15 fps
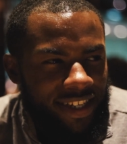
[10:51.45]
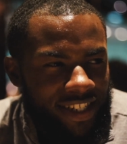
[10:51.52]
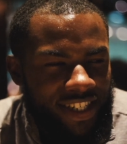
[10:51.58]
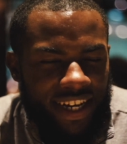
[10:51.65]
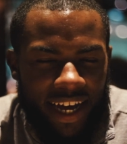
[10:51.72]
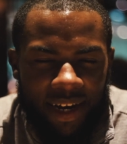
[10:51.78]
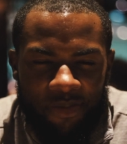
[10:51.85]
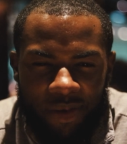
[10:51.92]
You
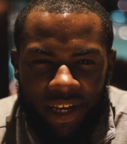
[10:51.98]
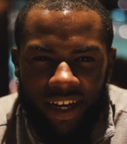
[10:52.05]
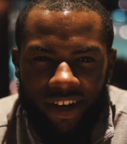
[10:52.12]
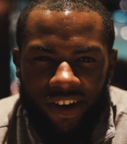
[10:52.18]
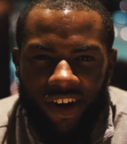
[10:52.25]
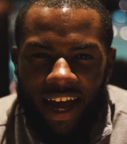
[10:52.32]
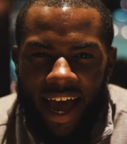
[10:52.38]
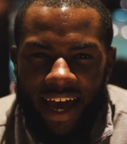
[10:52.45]
just gotta
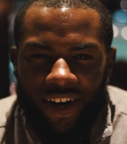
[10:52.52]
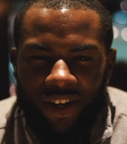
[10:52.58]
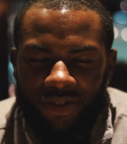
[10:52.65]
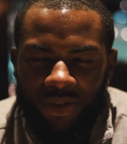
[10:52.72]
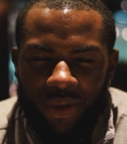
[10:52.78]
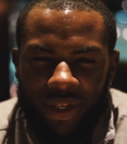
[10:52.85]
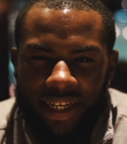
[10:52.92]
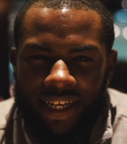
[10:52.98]
be here at
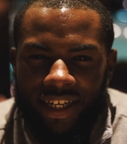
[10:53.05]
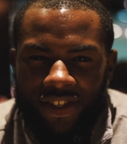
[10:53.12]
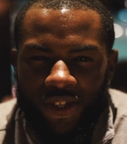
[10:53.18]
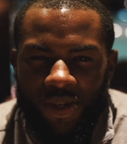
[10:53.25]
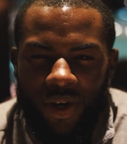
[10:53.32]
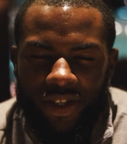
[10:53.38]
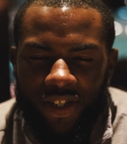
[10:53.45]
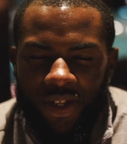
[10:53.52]

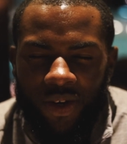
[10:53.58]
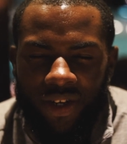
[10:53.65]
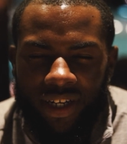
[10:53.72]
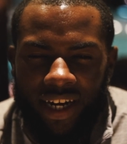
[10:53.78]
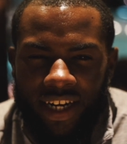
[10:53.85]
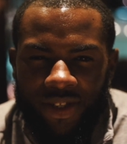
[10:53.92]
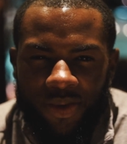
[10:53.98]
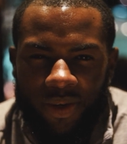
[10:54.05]
Unreally Eats. So I'll see you
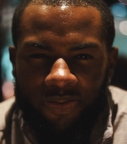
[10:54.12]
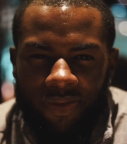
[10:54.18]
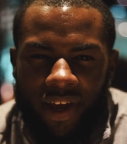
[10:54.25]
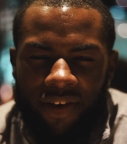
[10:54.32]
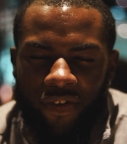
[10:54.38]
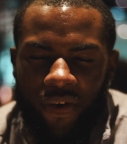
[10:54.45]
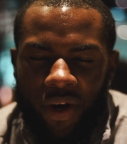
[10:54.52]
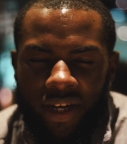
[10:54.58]
on the next one.
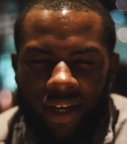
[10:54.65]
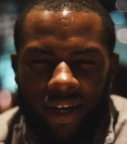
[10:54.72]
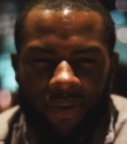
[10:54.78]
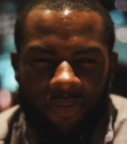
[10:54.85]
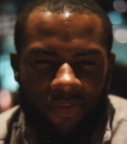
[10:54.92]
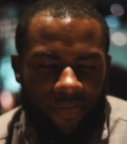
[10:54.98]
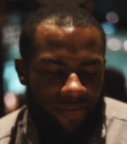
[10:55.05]
Have a great day.